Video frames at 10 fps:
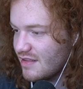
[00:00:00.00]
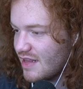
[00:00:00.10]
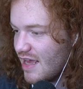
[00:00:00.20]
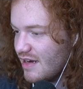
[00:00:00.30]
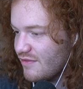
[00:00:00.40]

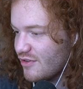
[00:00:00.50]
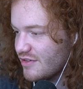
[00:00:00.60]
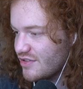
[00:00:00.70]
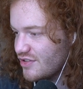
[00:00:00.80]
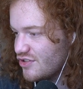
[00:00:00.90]
That I've
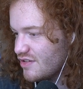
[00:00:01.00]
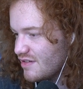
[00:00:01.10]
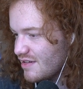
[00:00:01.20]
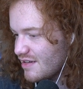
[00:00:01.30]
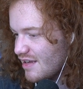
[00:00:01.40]
heard...
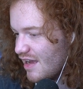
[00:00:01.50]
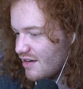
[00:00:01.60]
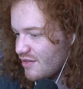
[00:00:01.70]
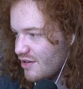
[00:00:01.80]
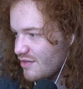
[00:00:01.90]
I
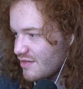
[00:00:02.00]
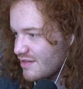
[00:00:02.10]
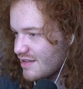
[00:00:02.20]
don't know.